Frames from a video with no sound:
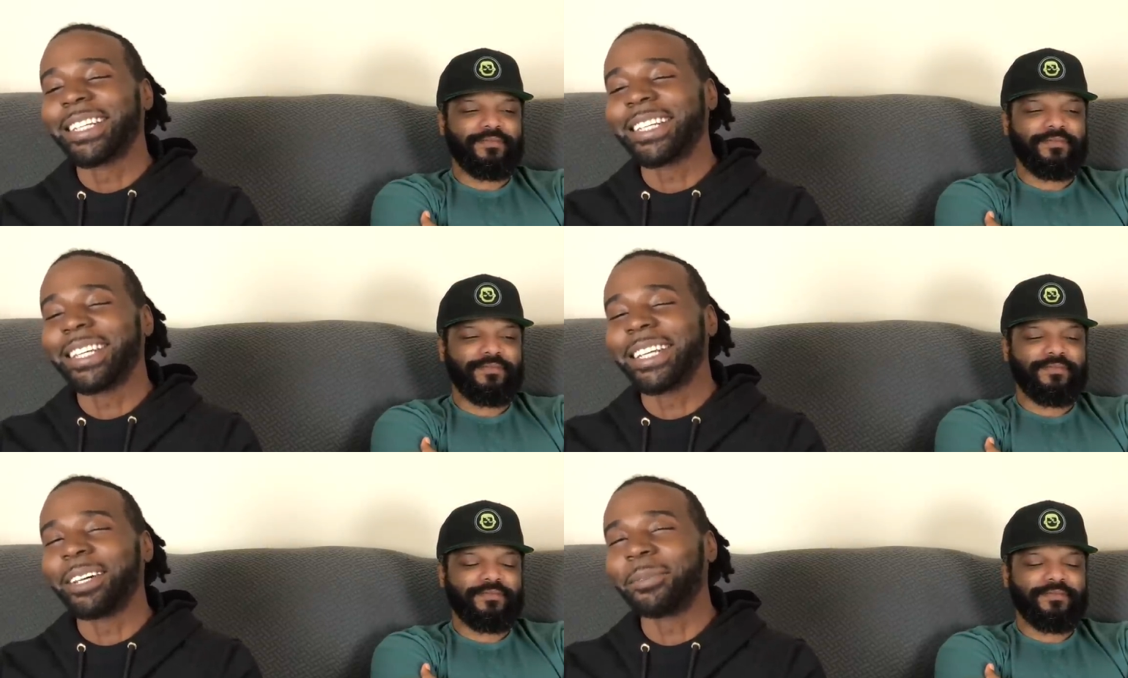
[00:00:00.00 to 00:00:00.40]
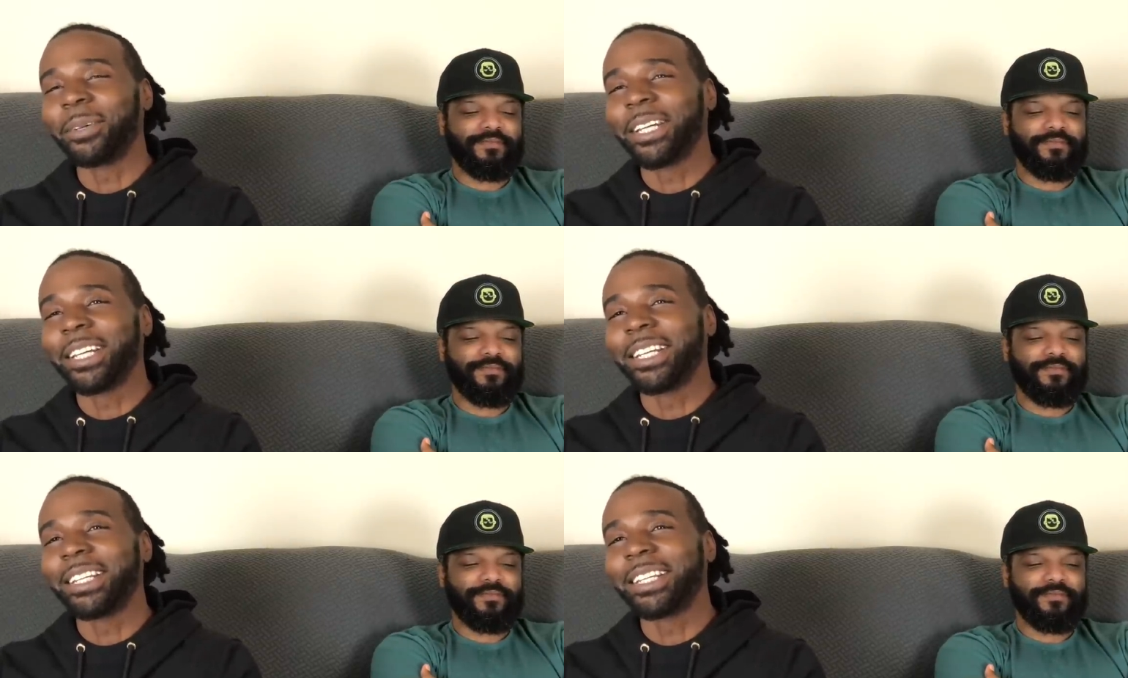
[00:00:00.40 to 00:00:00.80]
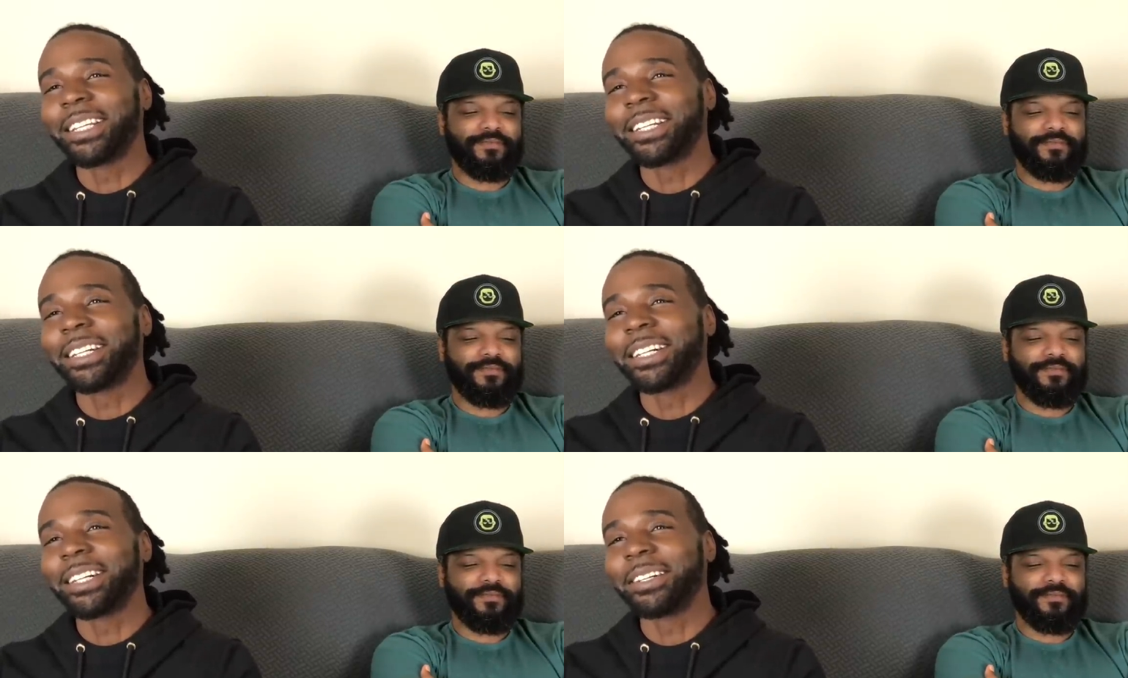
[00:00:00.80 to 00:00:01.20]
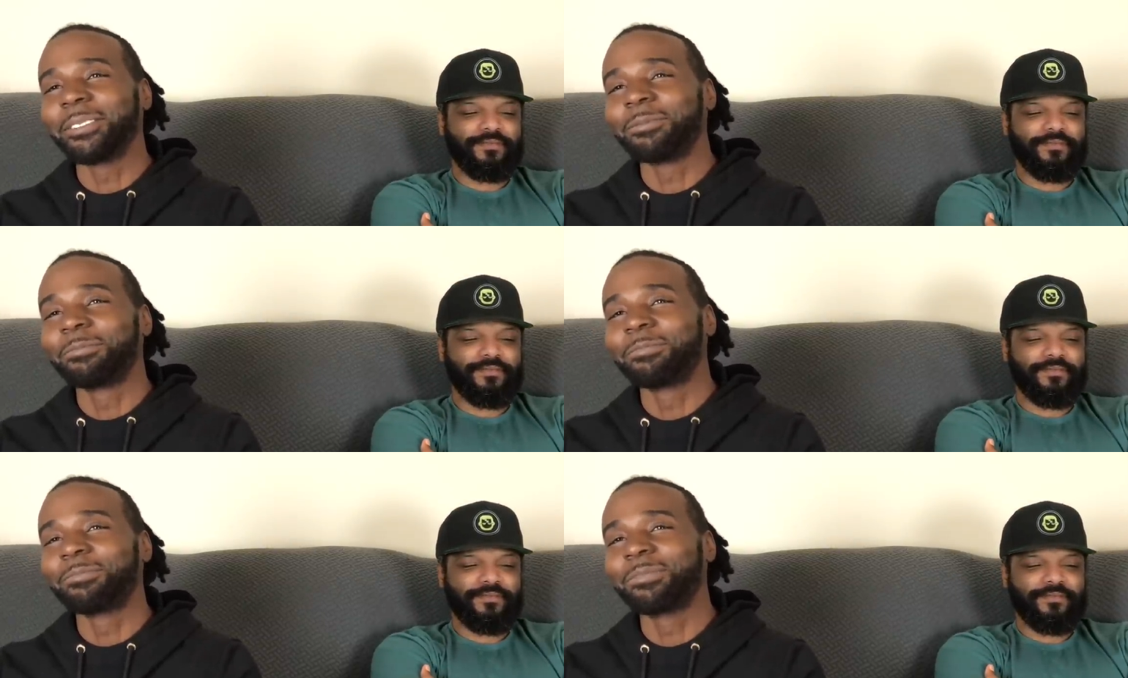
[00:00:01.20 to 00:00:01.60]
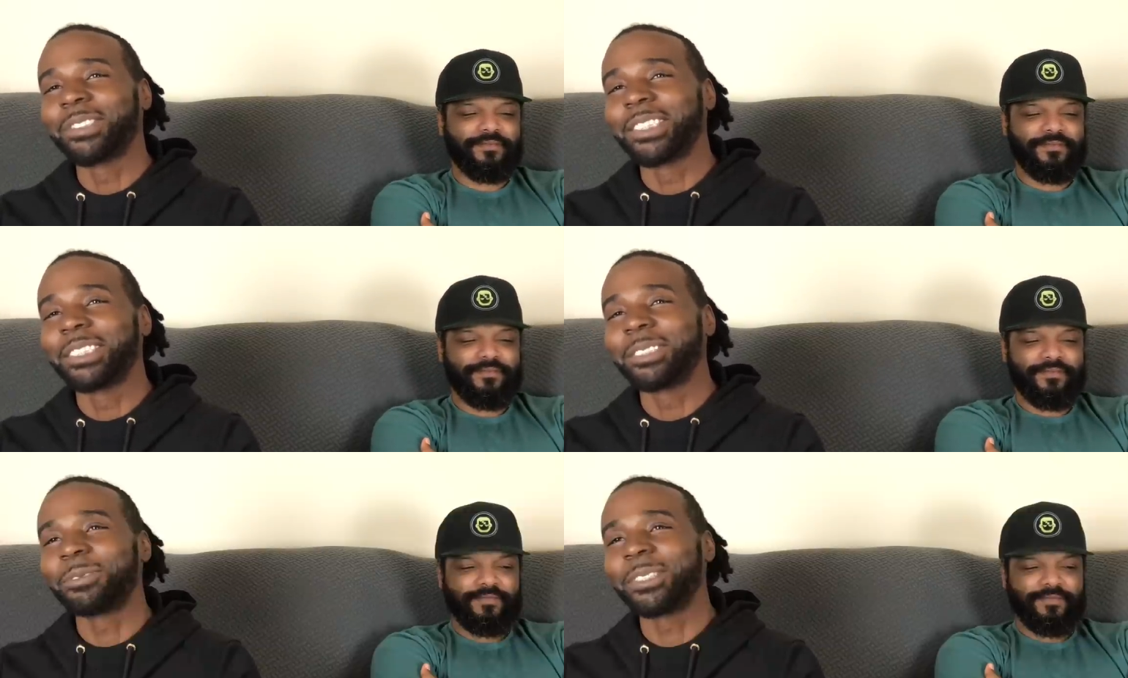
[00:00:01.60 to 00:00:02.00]
Speaker 1: yeah. Yeah, man. And then uh
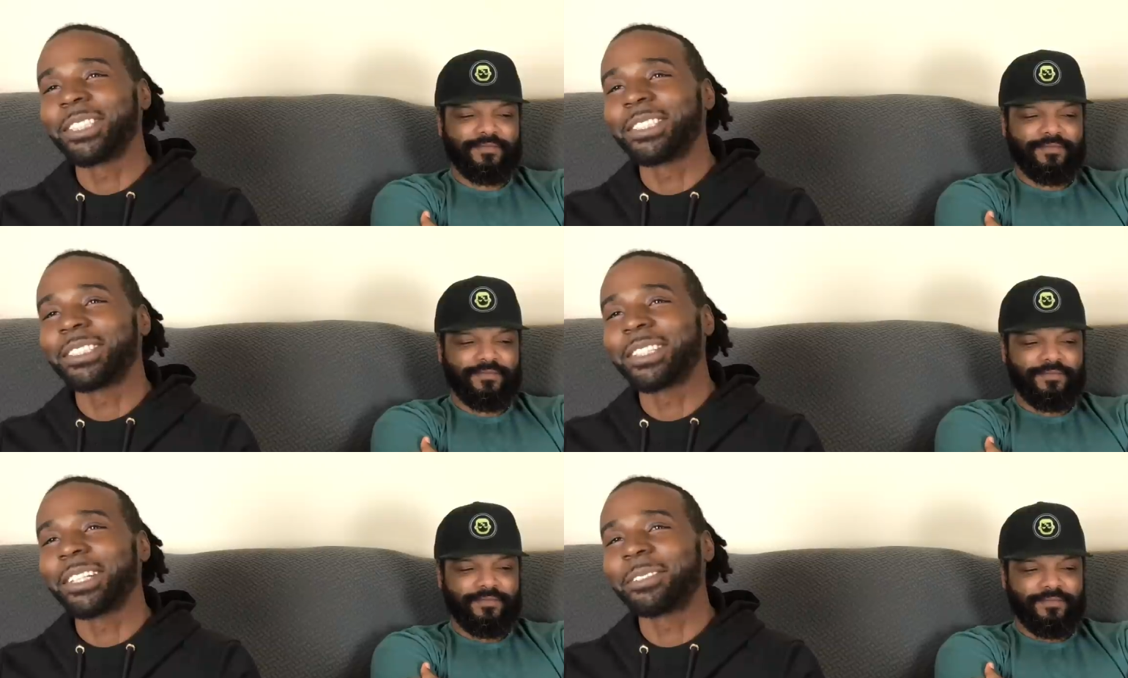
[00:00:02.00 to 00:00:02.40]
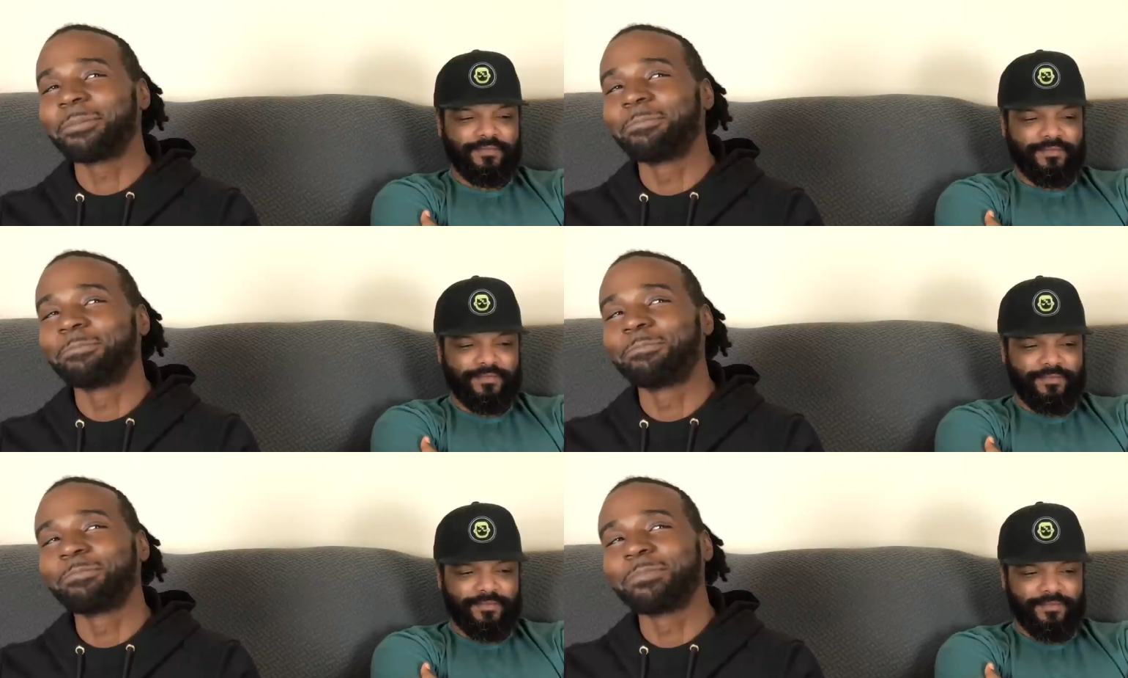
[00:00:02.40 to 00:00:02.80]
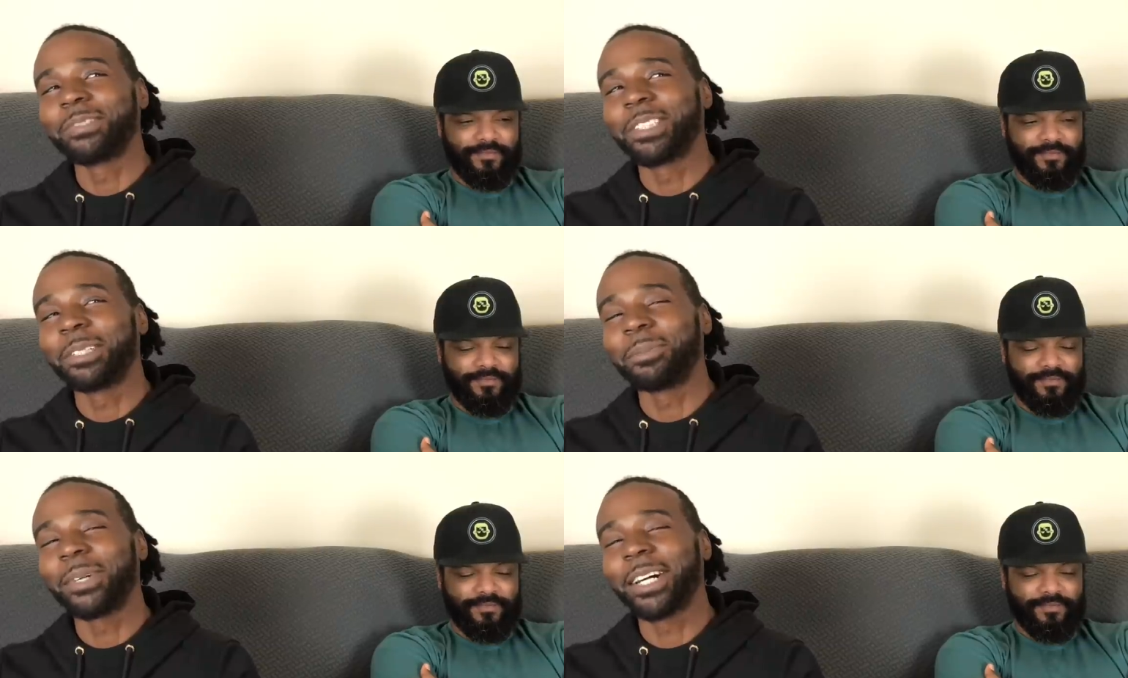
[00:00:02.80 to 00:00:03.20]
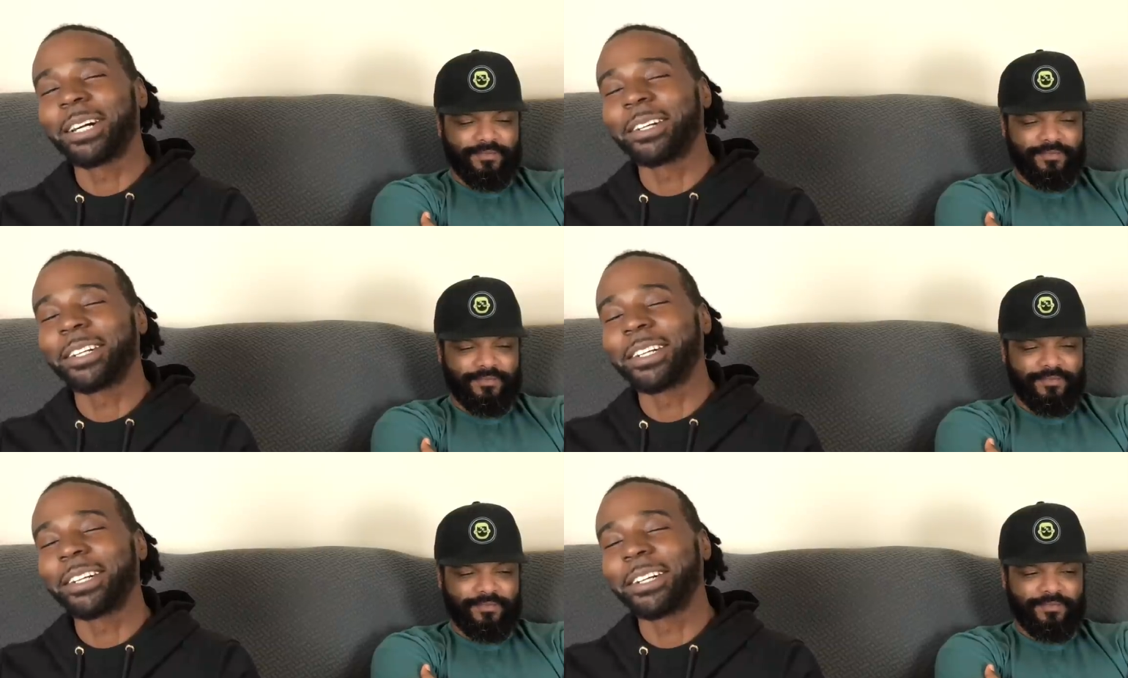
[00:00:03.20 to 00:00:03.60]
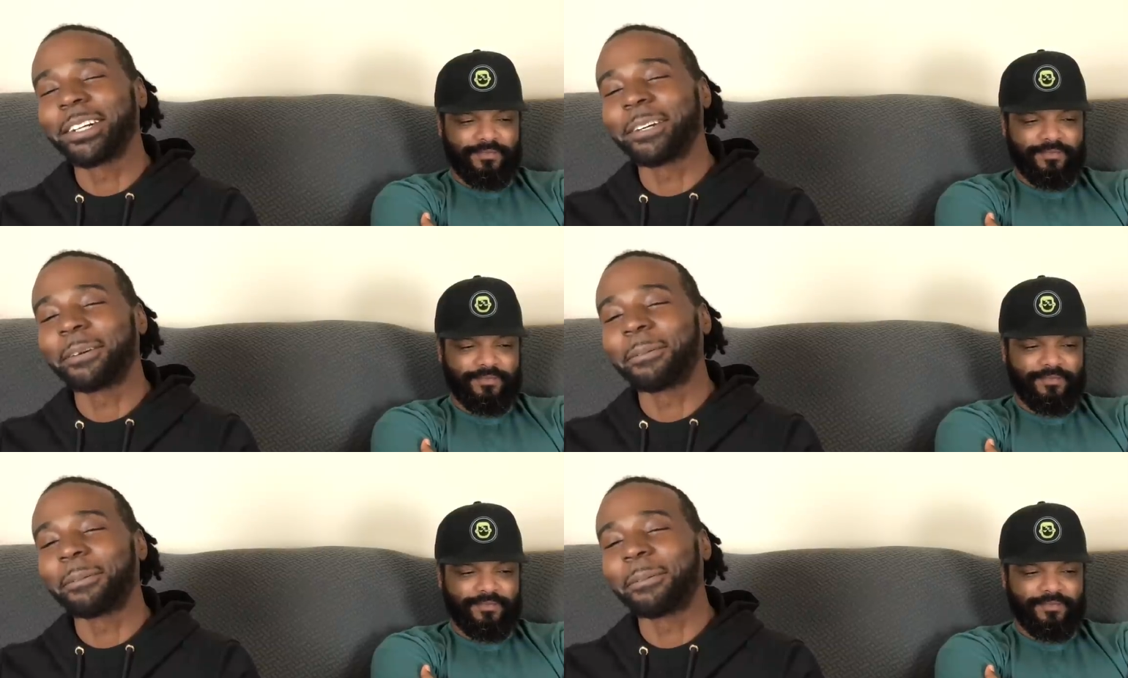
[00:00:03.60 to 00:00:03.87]
what do you say? About uh